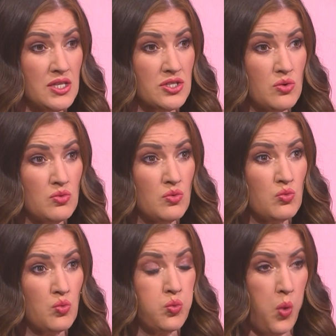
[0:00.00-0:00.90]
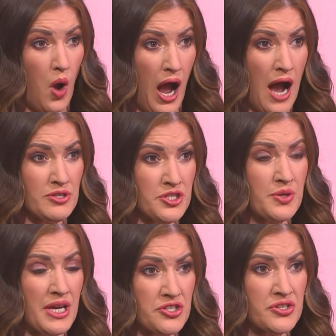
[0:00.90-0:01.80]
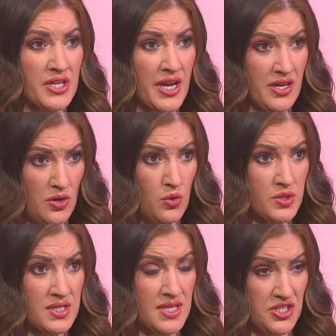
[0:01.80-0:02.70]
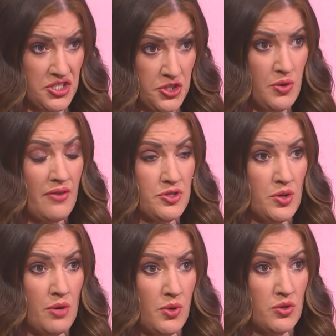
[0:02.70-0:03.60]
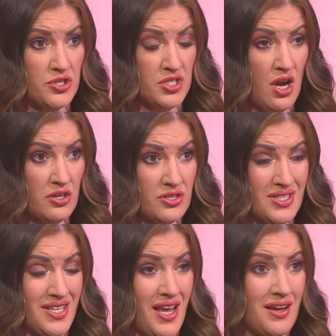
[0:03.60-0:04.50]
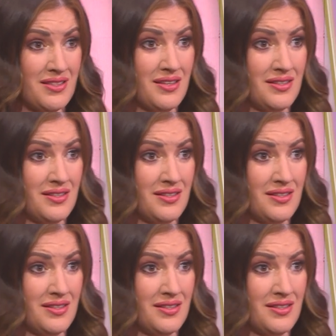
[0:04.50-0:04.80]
So how did you get your diagnosis then? Did you have to approach the doctors and say, I think